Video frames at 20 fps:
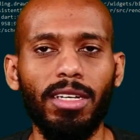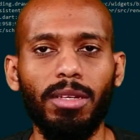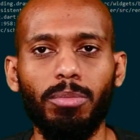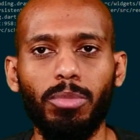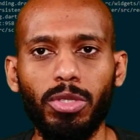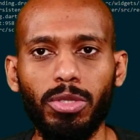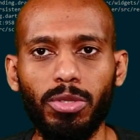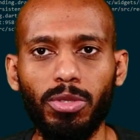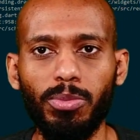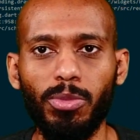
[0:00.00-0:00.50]

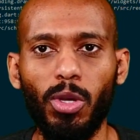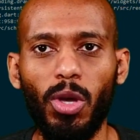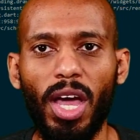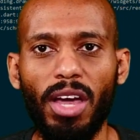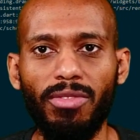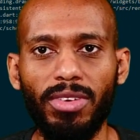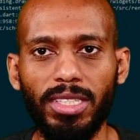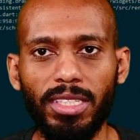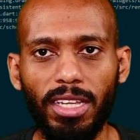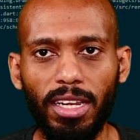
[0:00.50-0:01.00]
button, you have
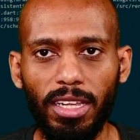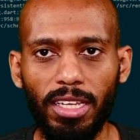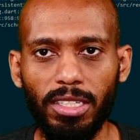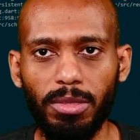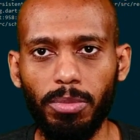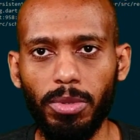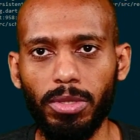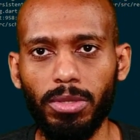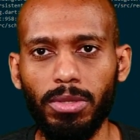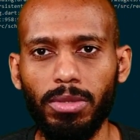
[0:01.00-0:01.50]
a delete
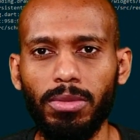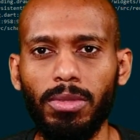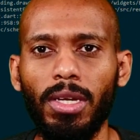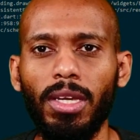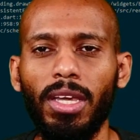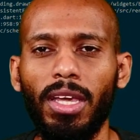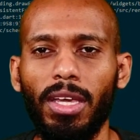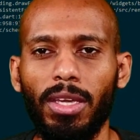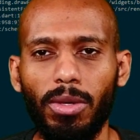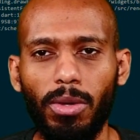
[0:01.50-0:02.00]
button,
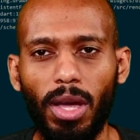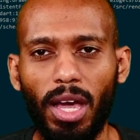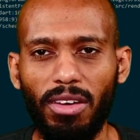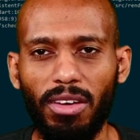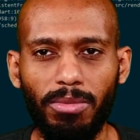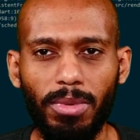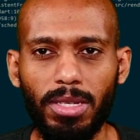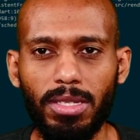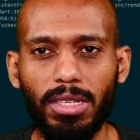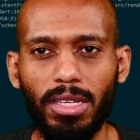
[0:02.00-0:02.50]
you have
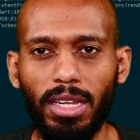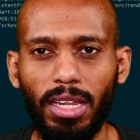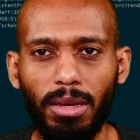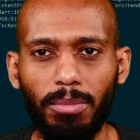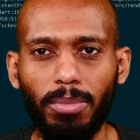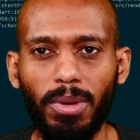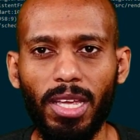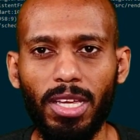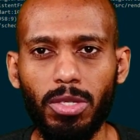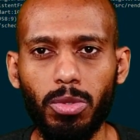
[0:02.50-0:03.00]
basically a
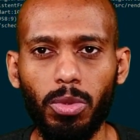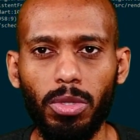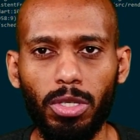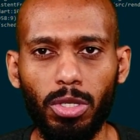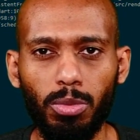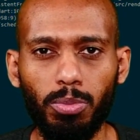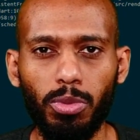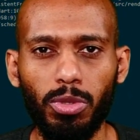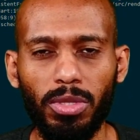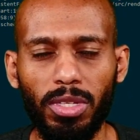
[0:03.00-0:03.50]
place where you
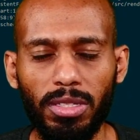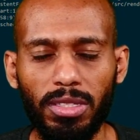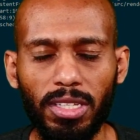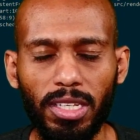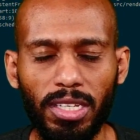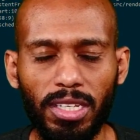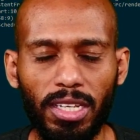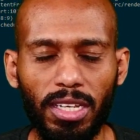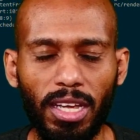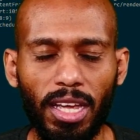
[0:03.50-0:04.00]
put the
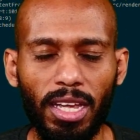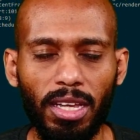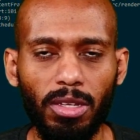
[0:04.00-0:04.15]
ticket,